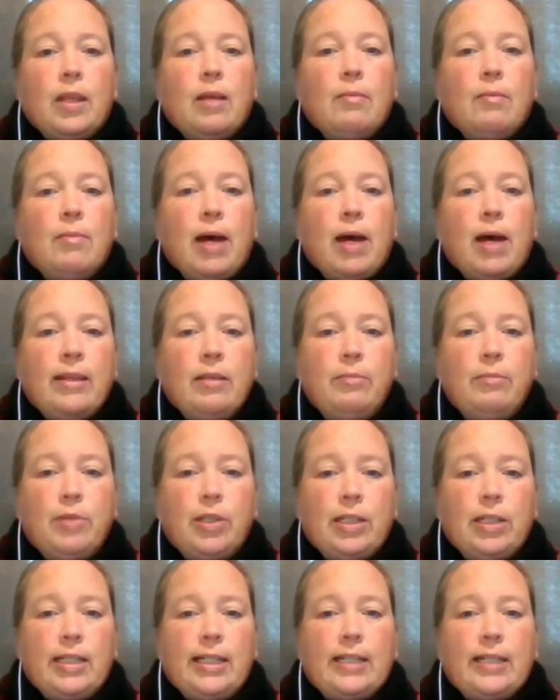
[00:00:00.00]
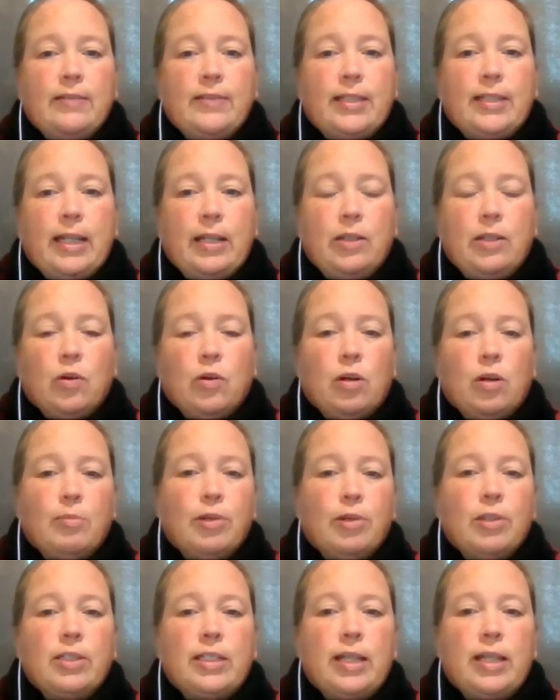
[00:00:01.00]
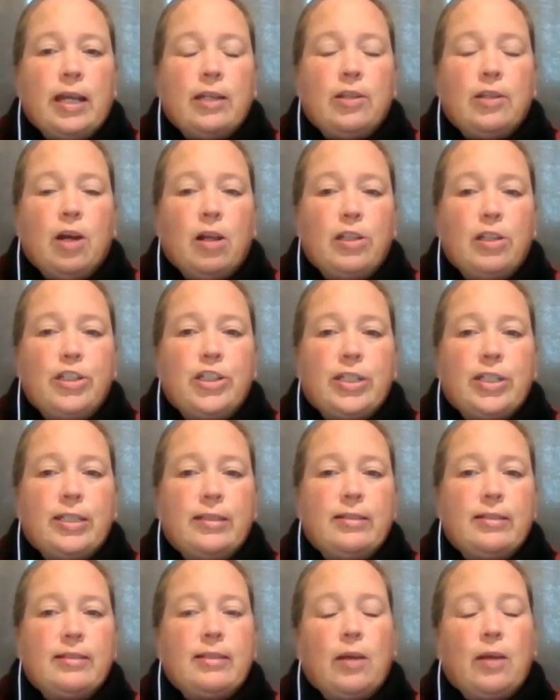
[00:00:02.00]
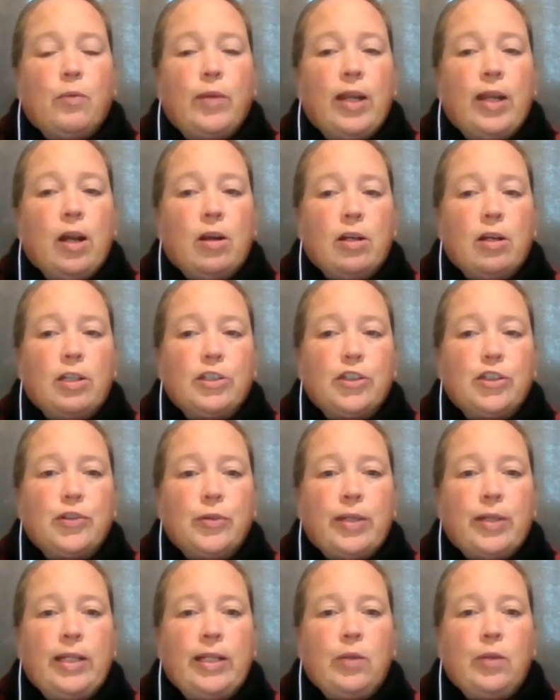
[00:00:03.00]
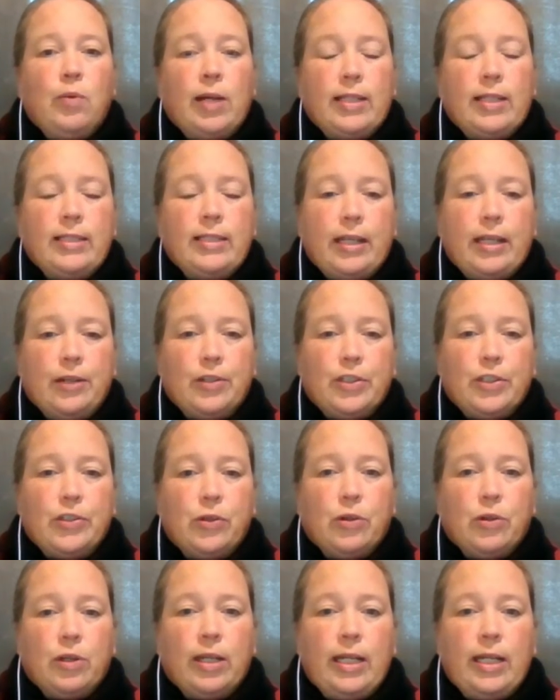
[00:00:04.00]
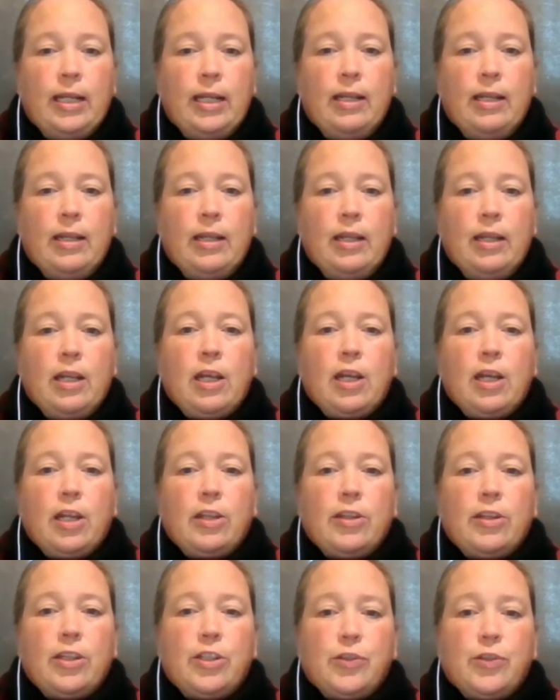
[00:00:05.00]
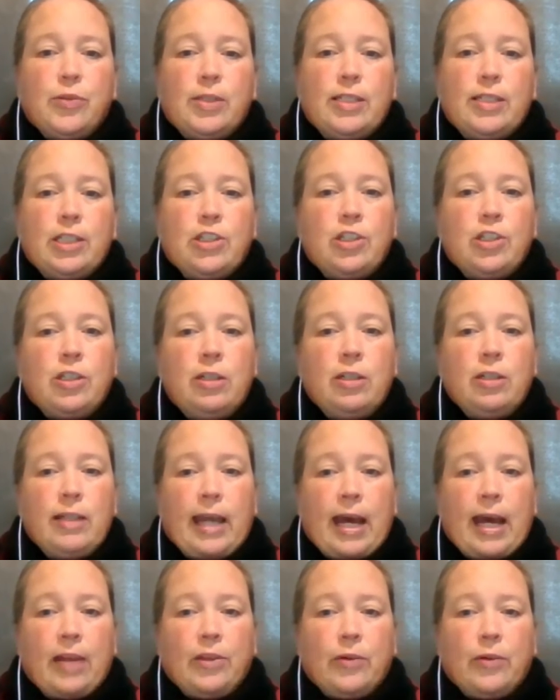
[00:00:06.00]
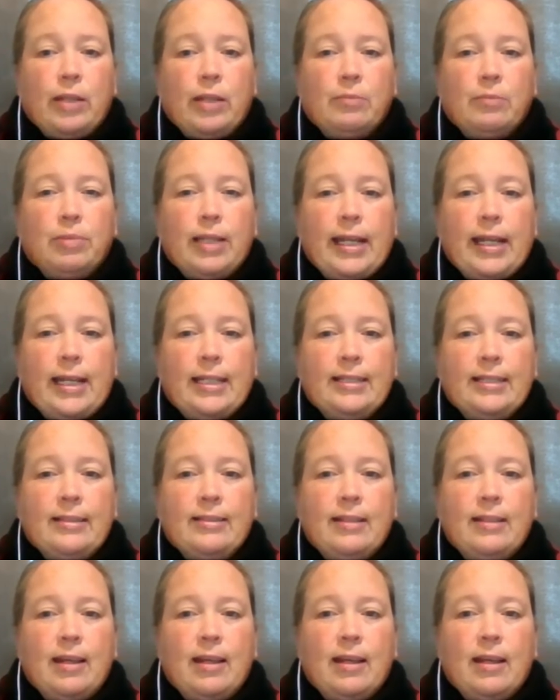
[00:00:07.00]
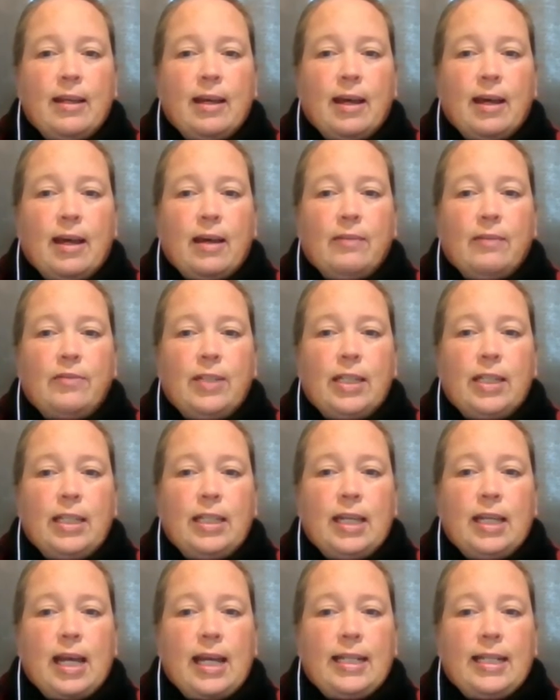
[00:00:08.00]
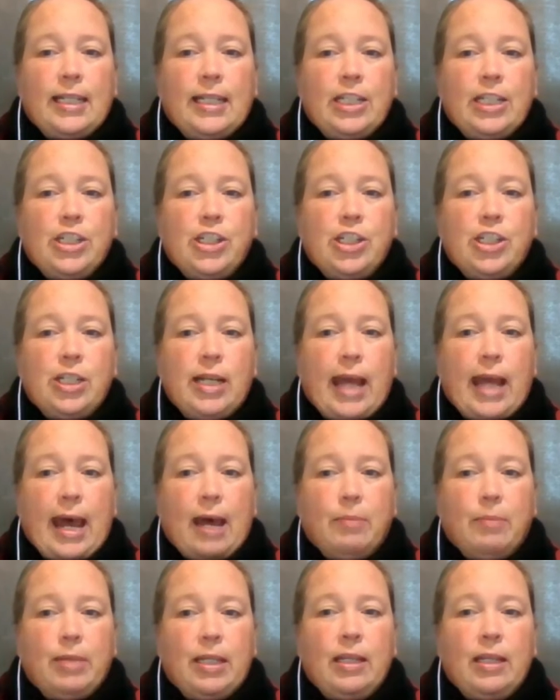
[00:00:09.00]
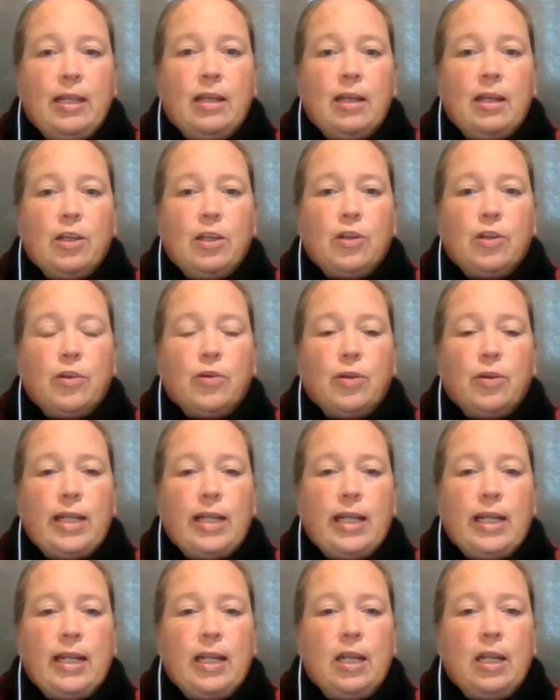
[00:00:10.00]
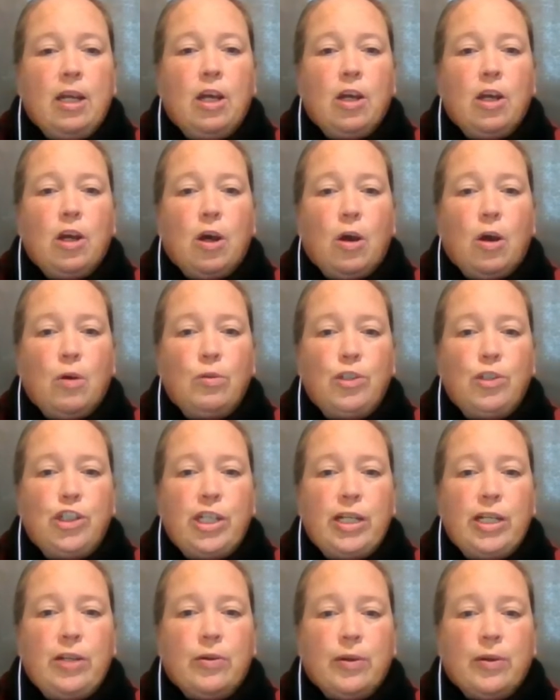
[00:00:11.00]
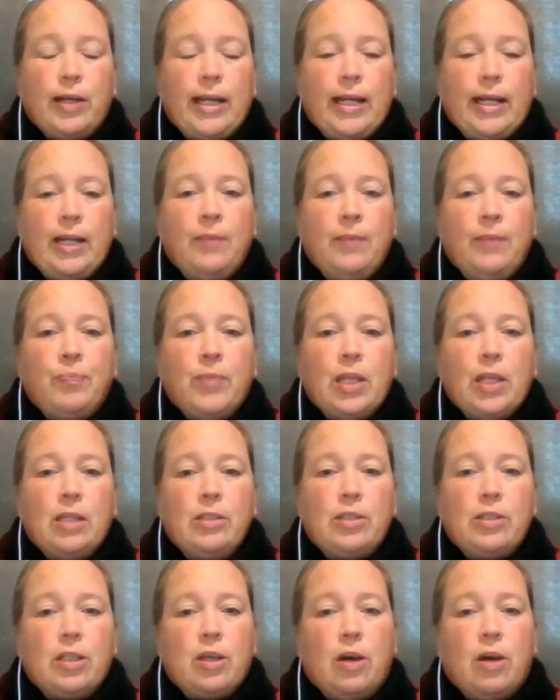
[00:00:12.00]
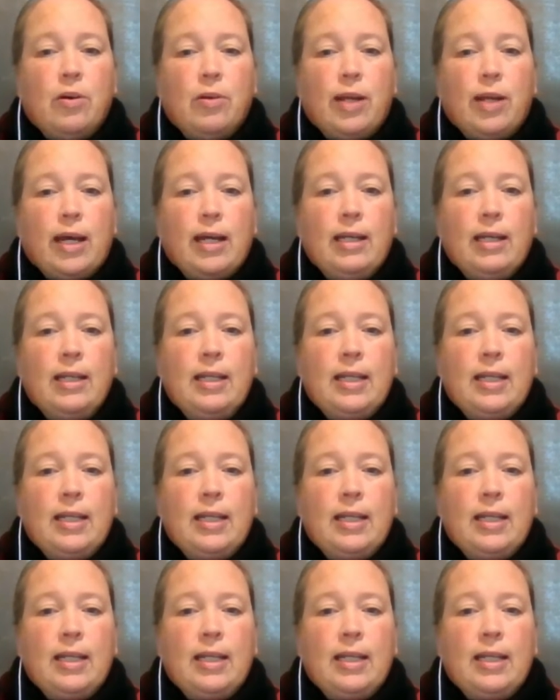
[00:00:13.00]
My community of St. Norbert acknowledges that we are on Treaty 1 territory, the traditional gathering place of the Anishinaabe, Cree, Oji-Cree, Dakota,